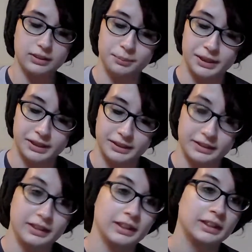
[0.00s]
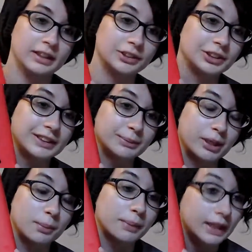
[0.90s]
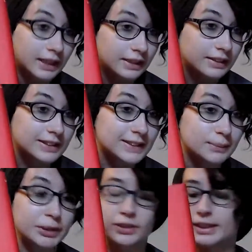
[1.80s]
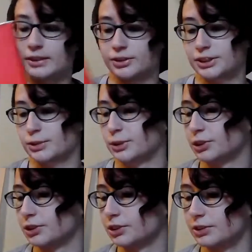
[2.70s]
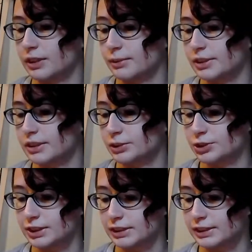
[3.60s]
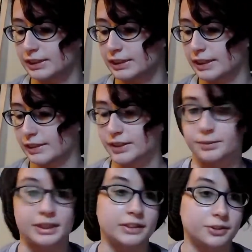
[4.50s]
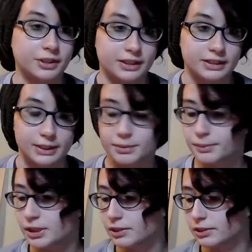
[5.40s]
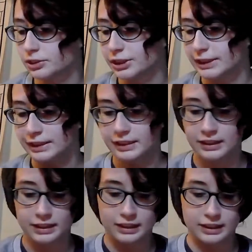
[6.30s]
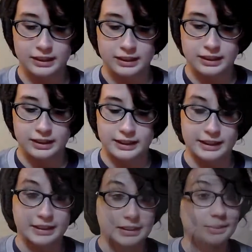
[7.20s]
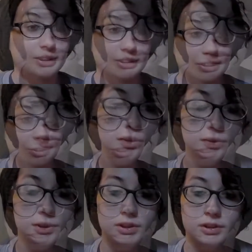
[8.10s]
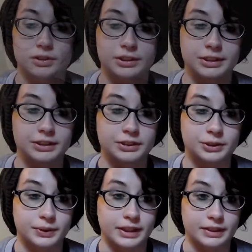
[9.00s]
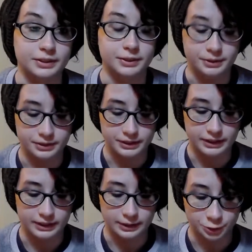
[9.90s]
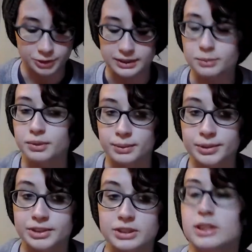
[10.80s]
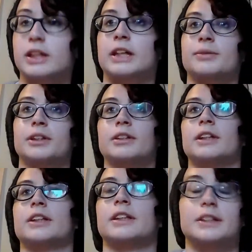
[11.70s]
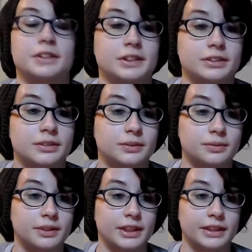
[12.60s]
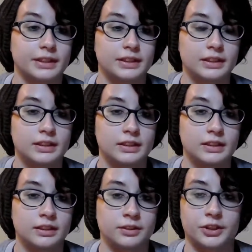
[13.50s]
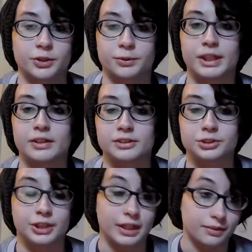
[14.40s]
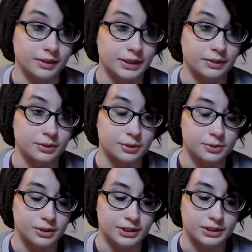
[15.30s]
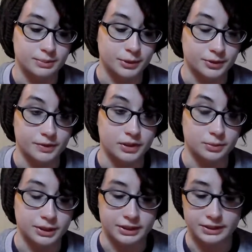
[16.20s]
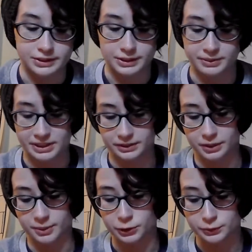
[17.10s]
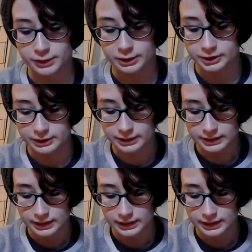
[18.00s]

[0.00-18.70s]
But, as you can see by the back, this is about Celtic witches, so I was interested to see how they would handle that type of mythology. And it was an interesting overall, the story had a good, interesting premise. I really liked the idea of, like, looking around and trying to figure out who this murderer was that was killing a bunch of witches.